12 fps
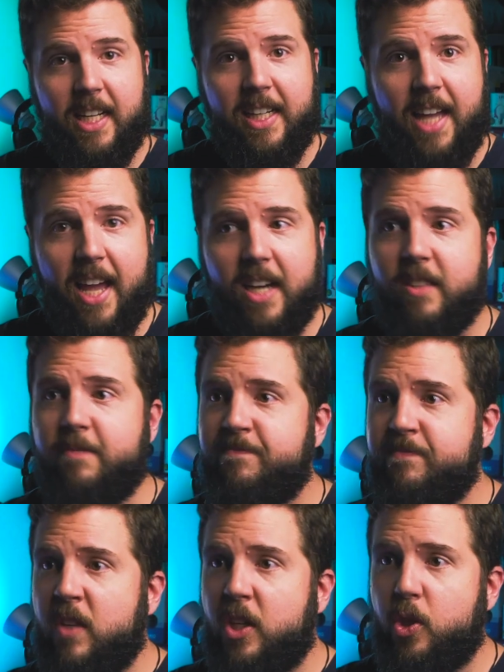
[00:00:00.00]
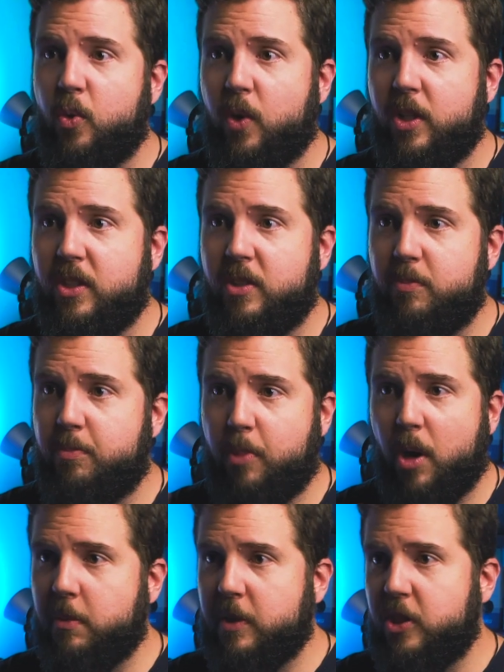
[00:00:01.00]
again, you are
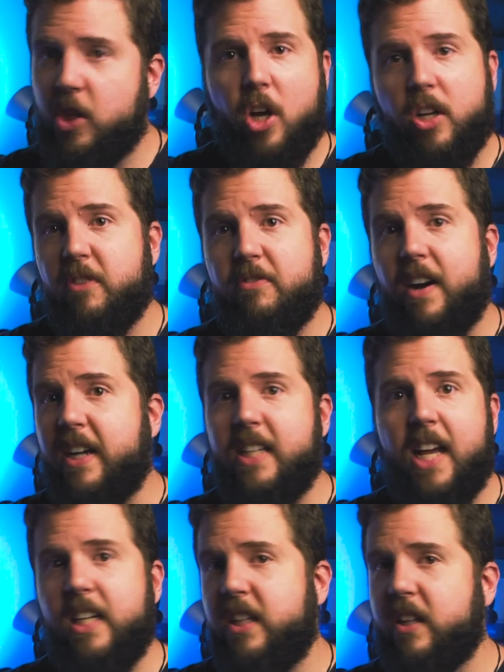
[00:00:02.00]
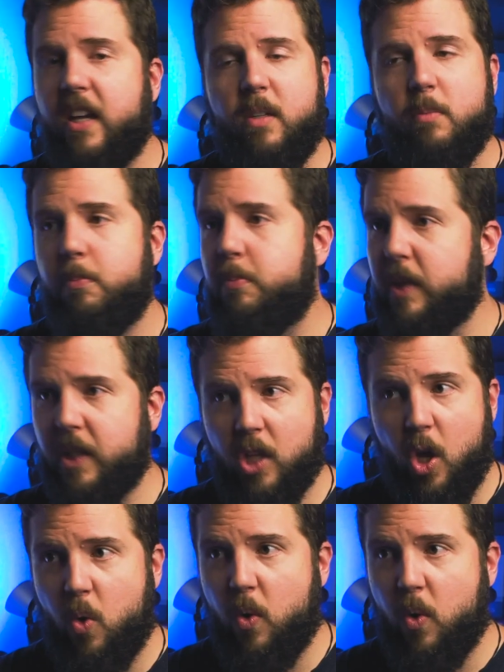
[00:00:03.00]
probably not going to find anything below